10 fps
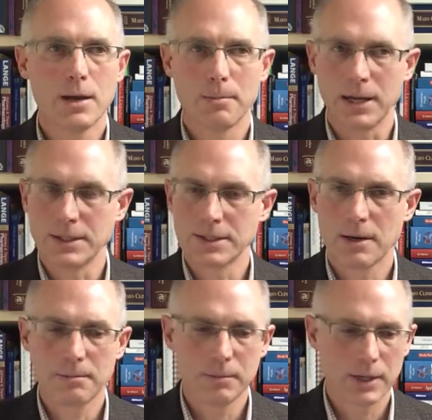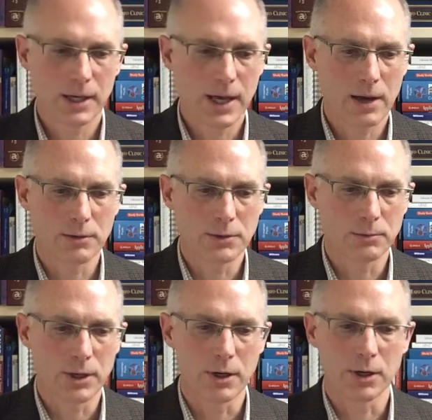by some accounts,
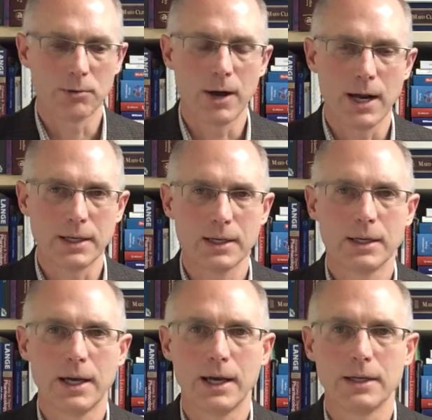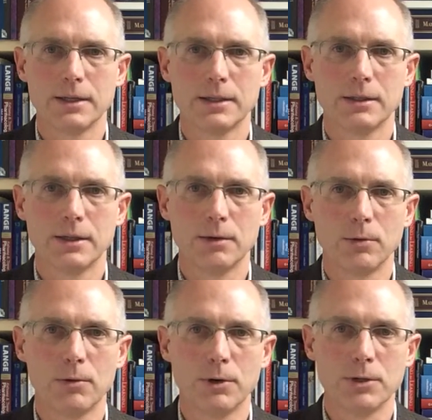we are great at
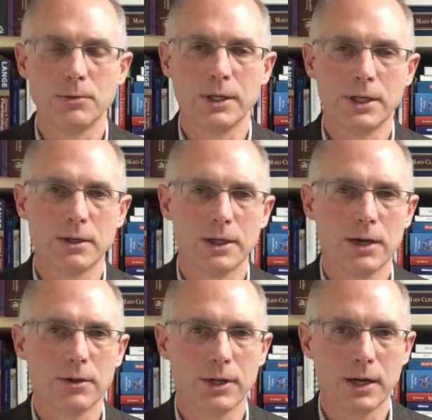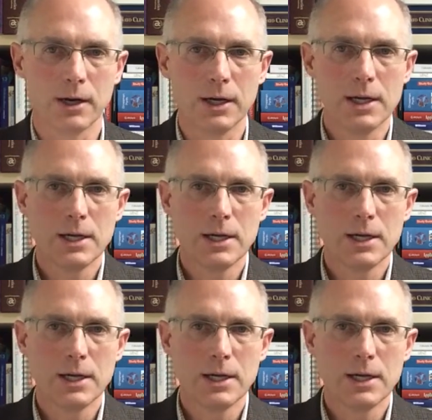what we're doing here in healthcare.